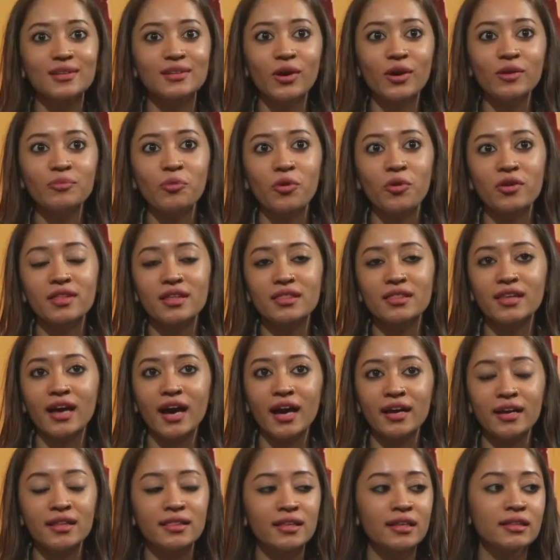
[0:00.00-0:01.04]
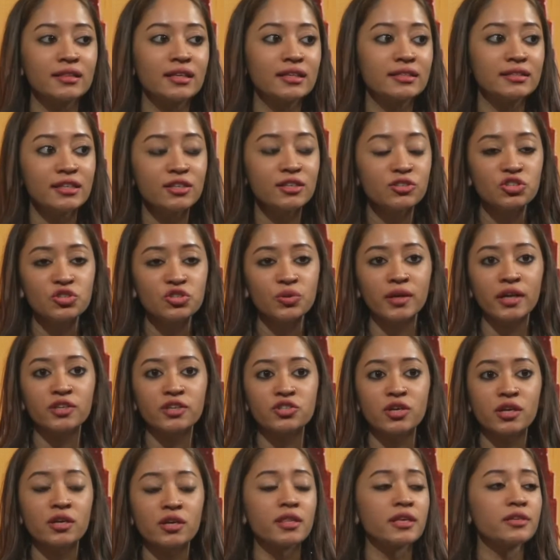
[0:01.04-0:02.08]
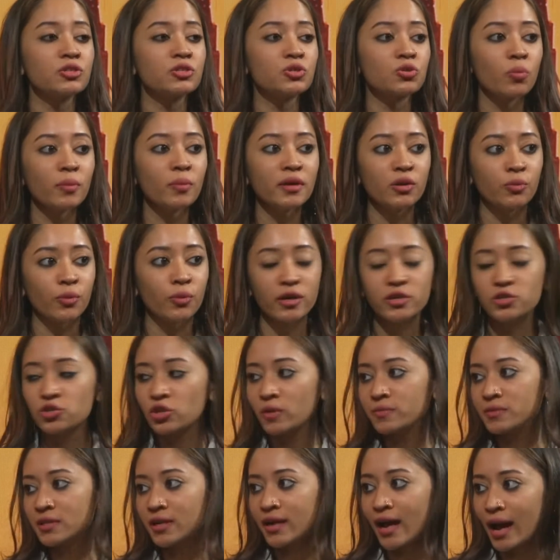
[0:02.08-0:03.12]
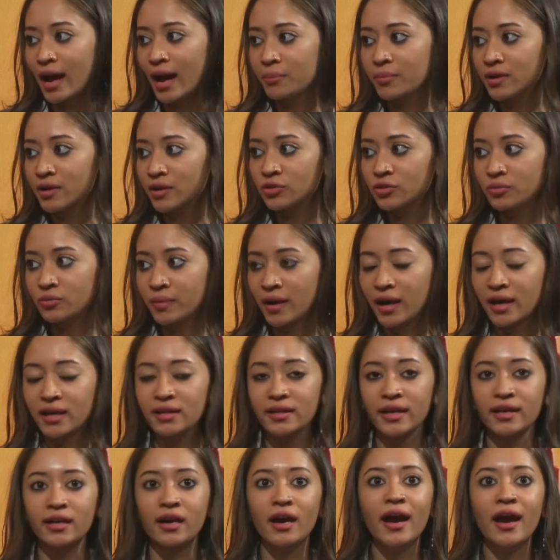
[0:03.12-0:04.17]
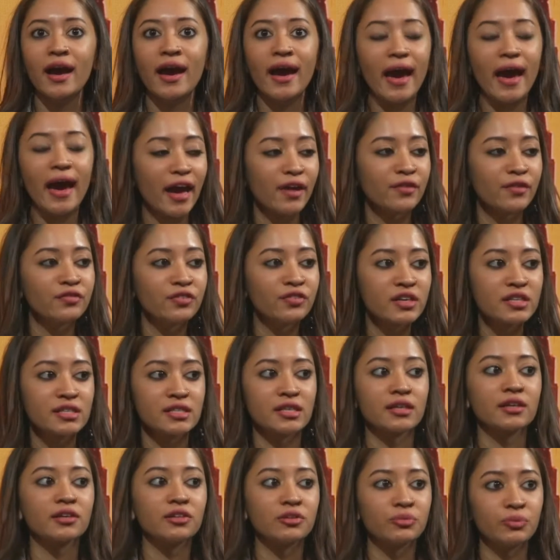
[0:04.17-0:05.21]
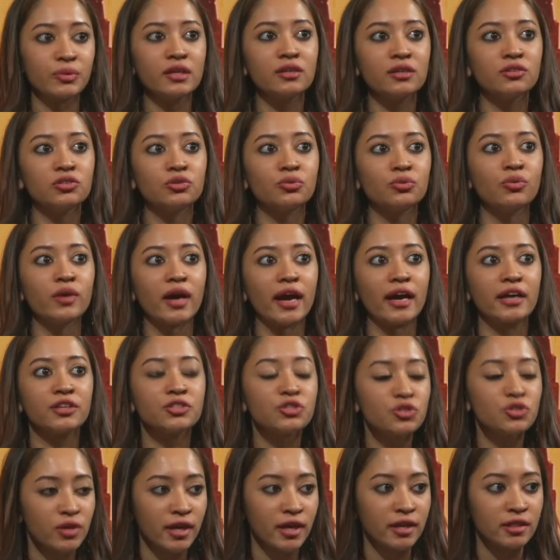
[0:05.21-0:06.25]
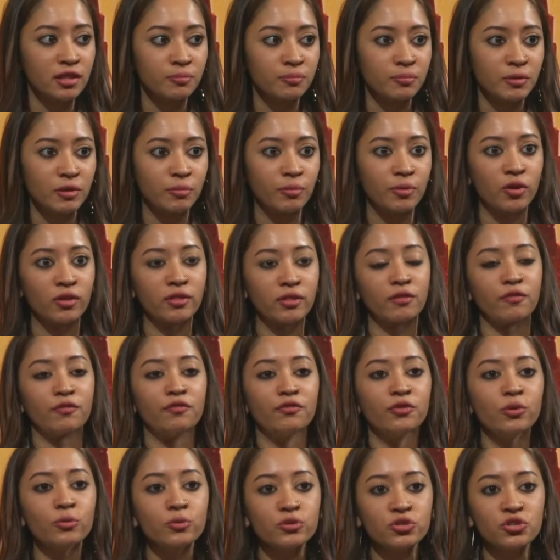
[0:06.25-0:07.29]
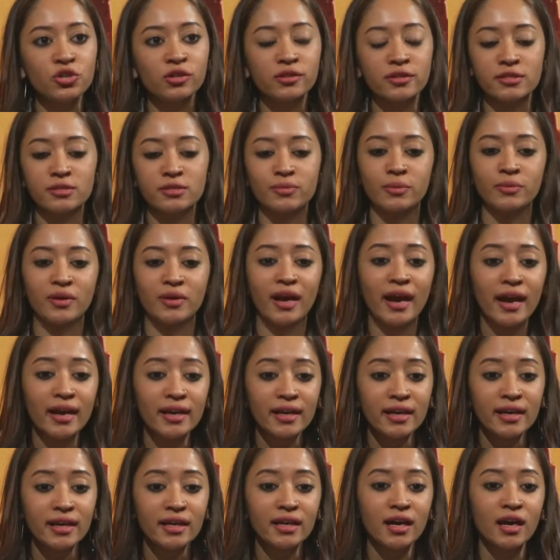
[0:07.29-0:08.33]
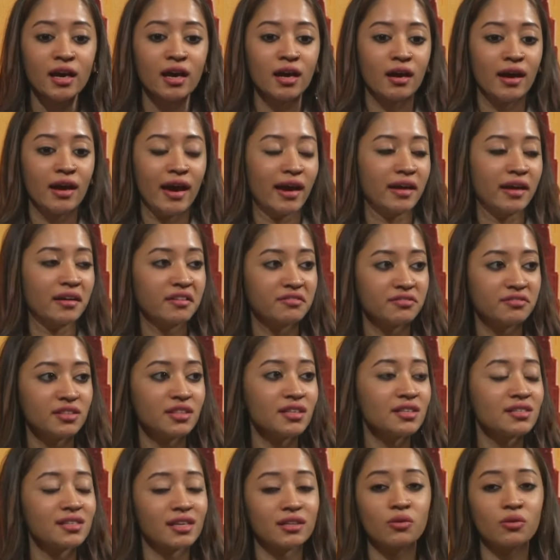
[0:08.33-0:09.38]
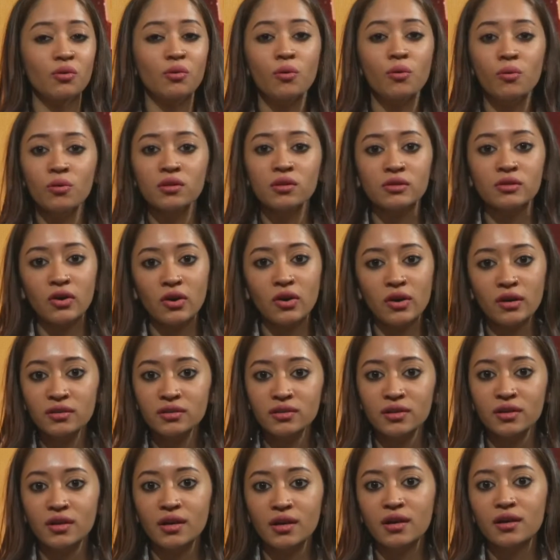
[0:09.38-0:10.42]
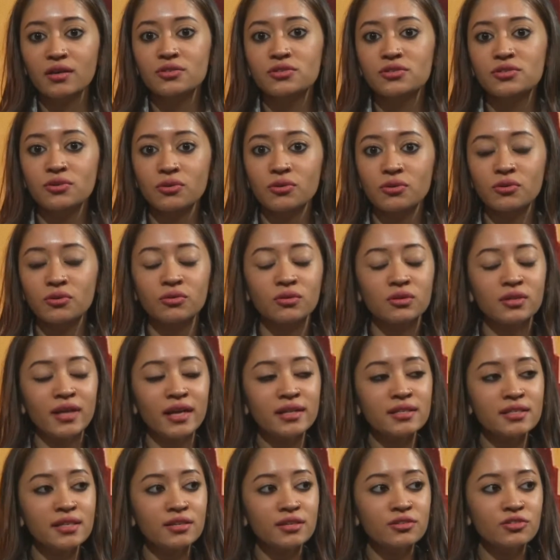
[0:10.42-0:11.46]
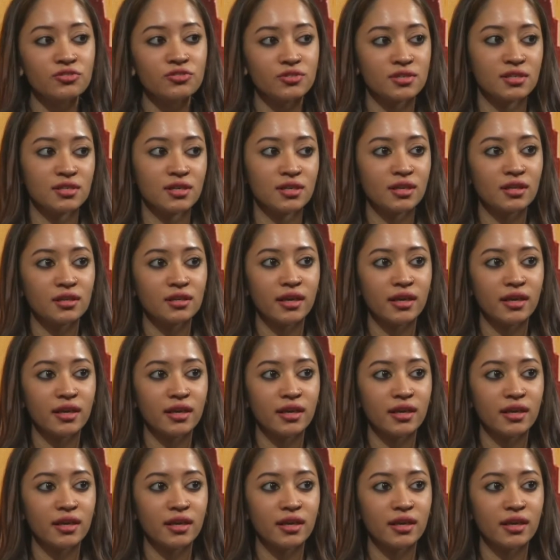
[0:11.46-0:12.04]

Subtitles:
a lot more than that. And then they teach you and educate. There's so many workshops that happen in Dubai, like every single week, to educate the people on the future. This is where we're heading. NFTs, like the whole lot. So that's interesting.